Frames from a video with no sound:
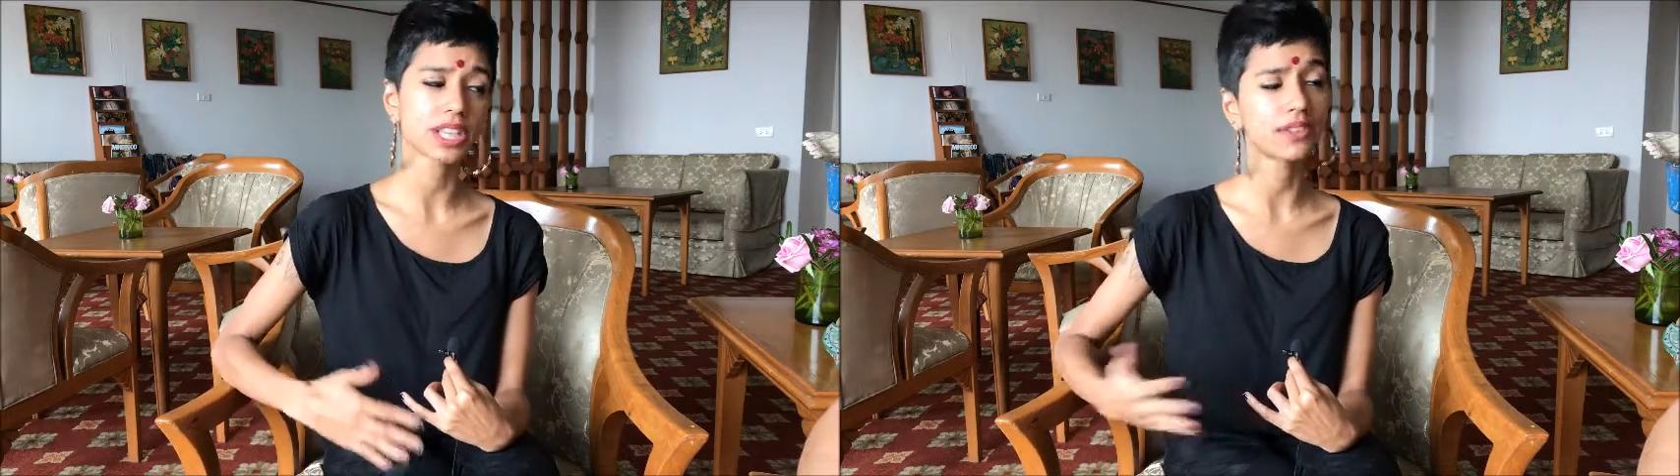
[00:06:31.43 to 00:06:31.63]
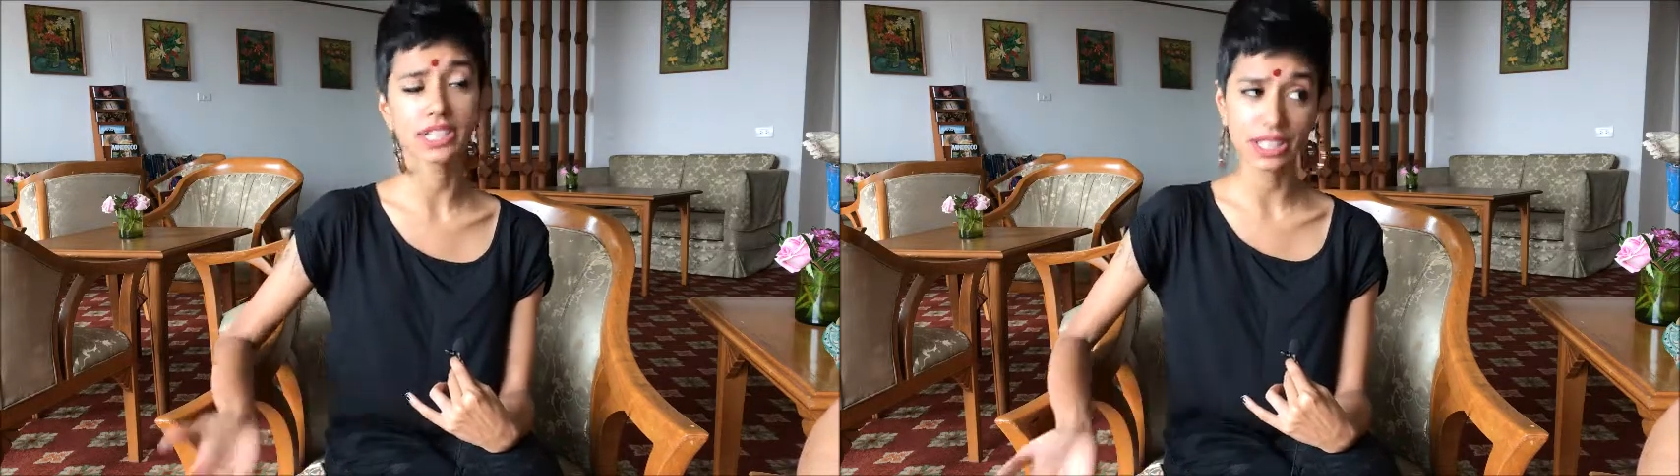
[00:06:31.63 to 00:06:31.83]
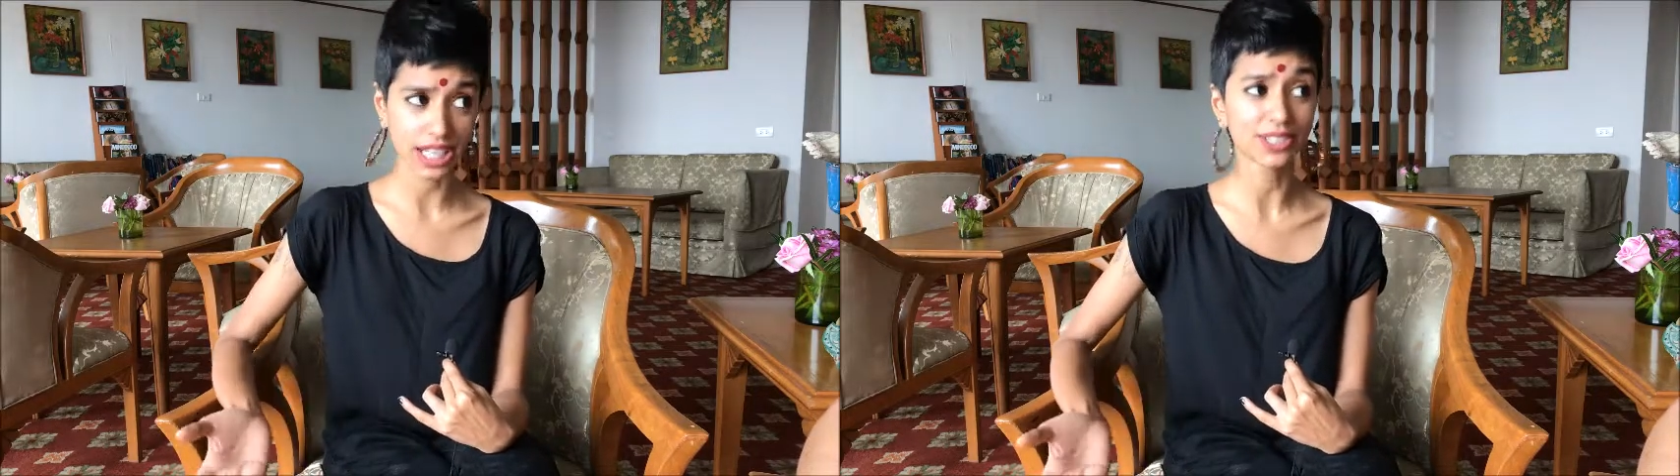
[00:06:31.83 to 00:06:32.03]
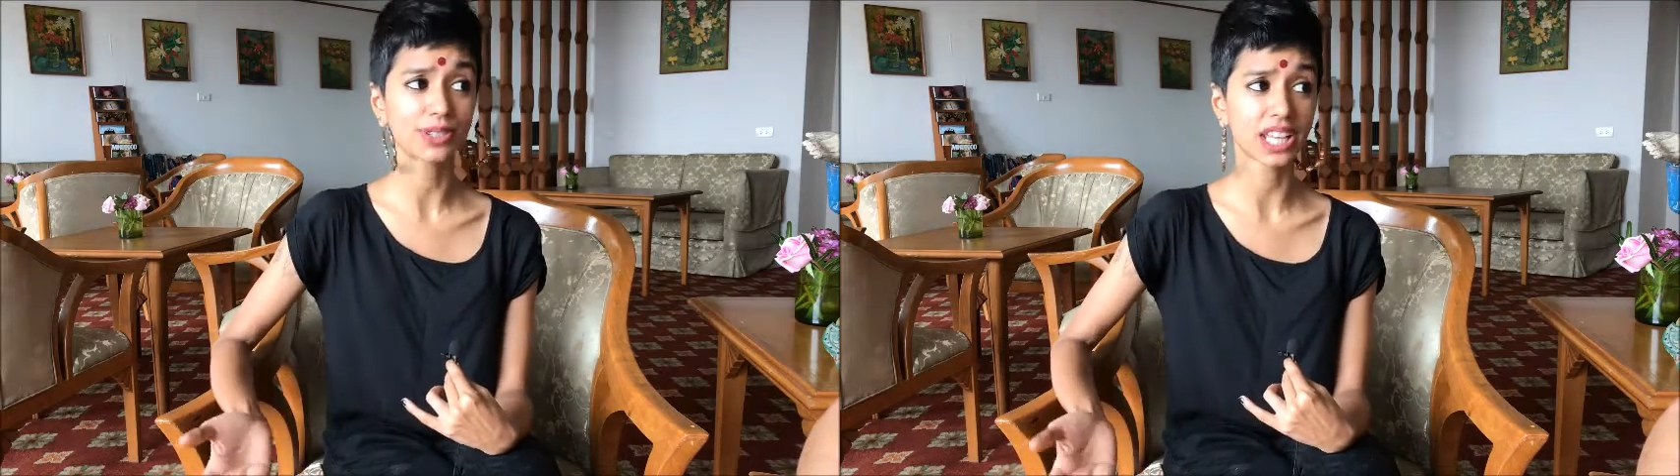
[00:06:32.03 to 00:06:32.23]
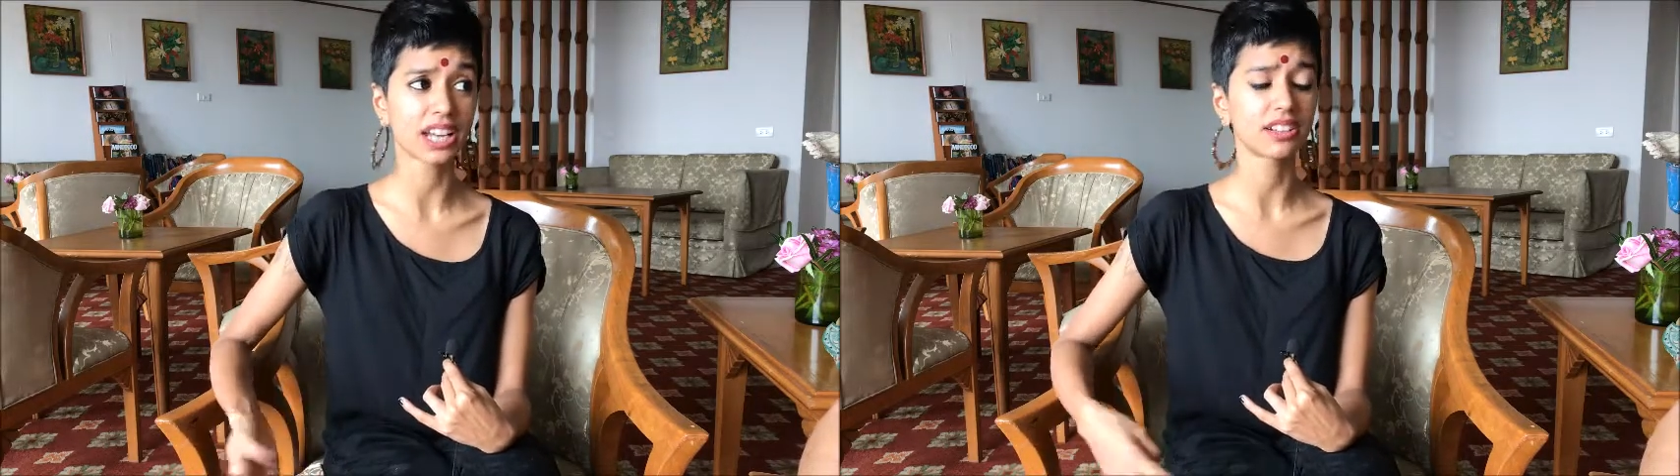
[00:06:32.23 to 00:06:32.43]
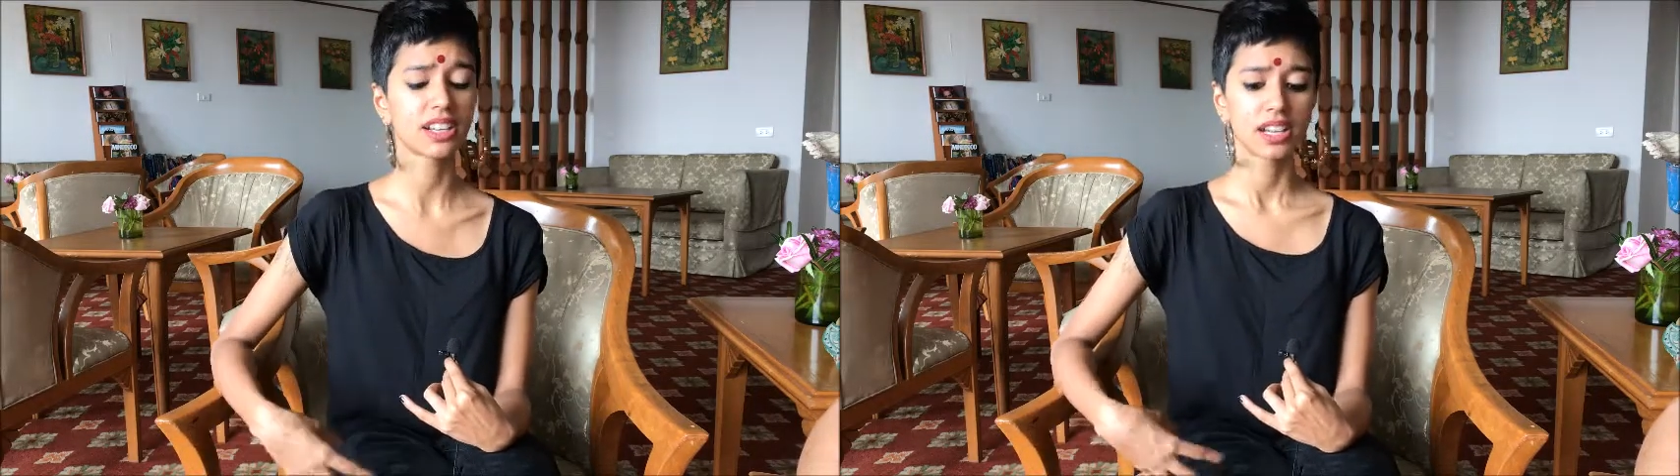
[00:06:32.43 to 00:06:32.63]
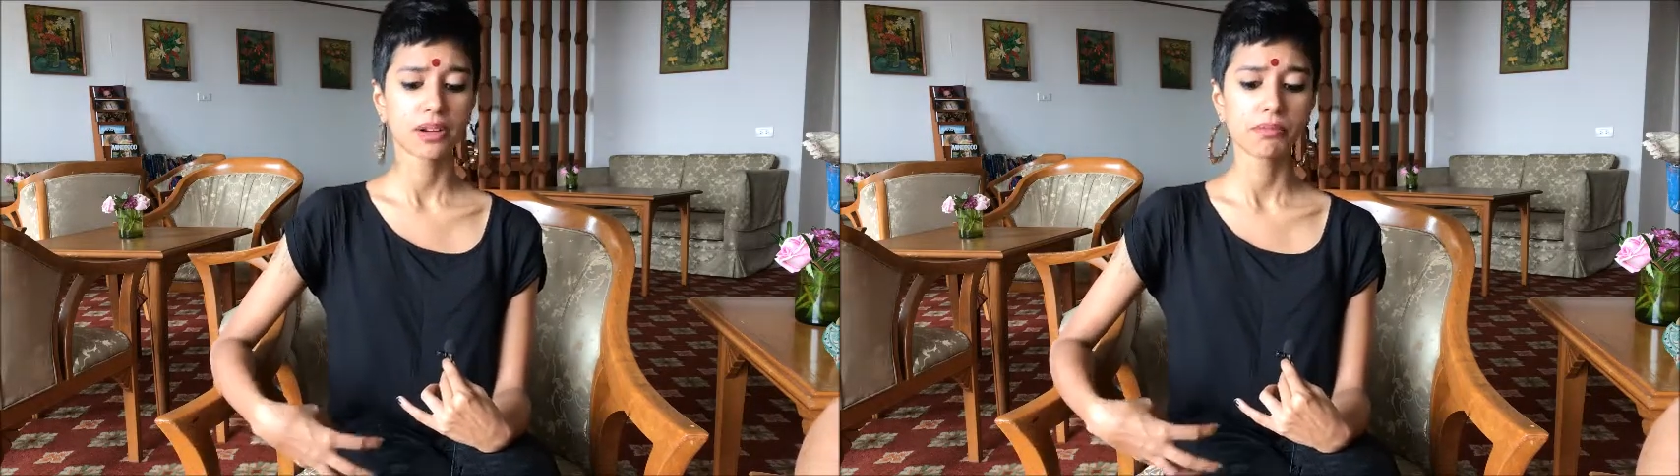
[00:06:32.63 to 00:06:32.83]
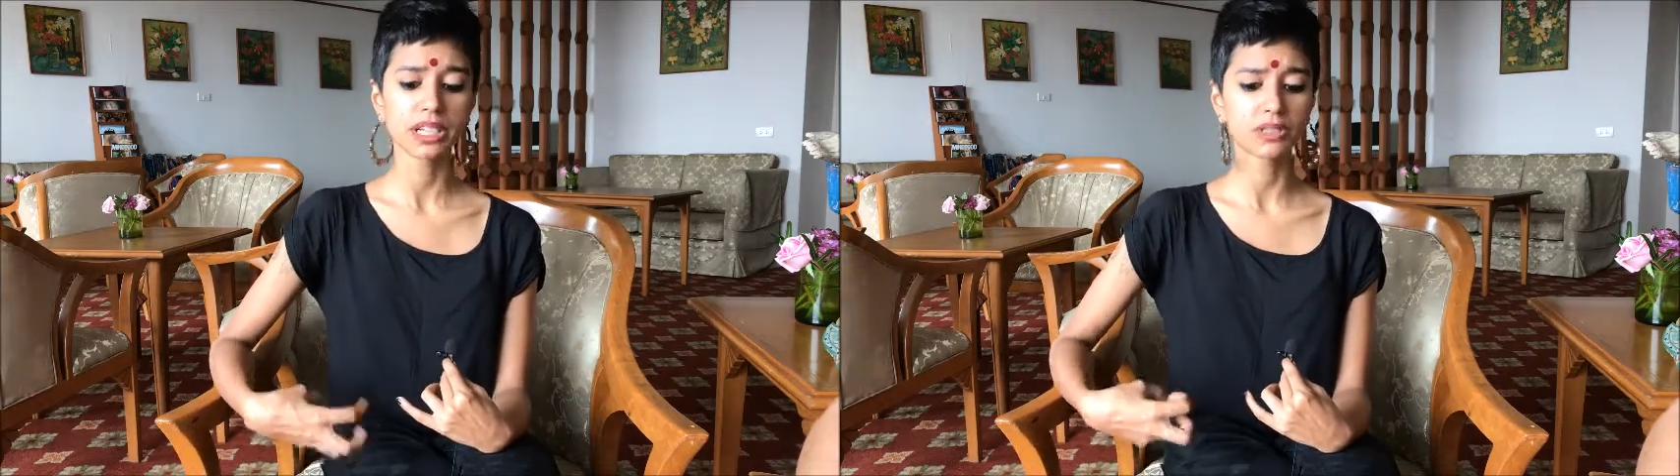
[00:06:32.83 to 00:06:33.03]
I will get to that,
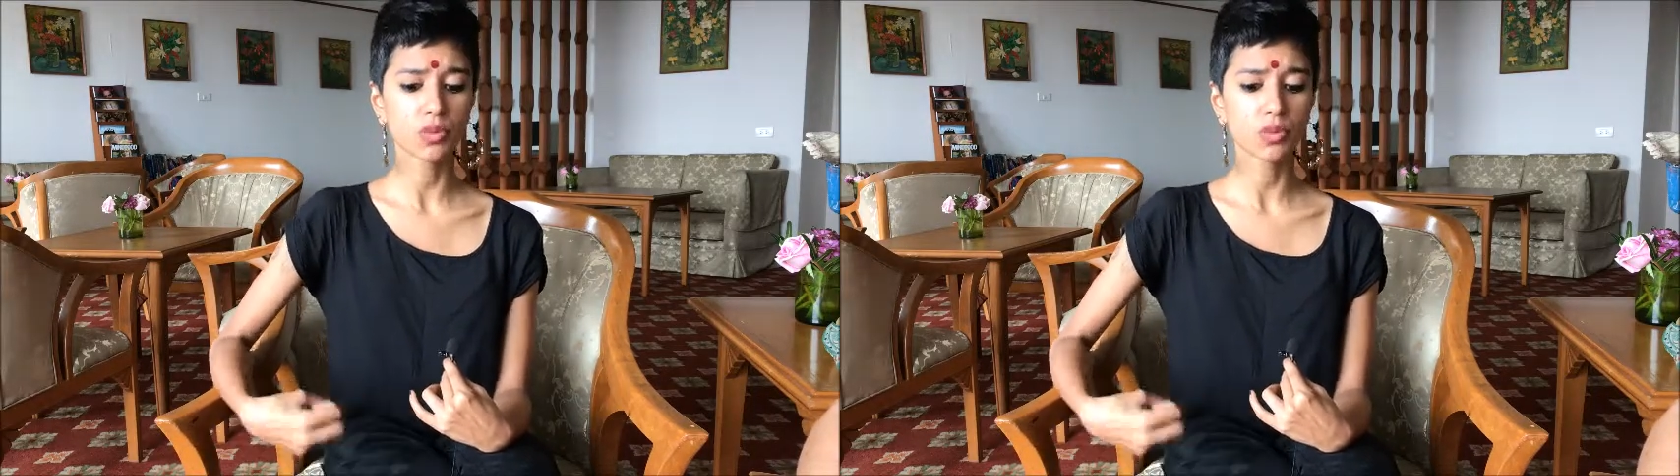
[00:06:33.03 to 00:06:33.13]
but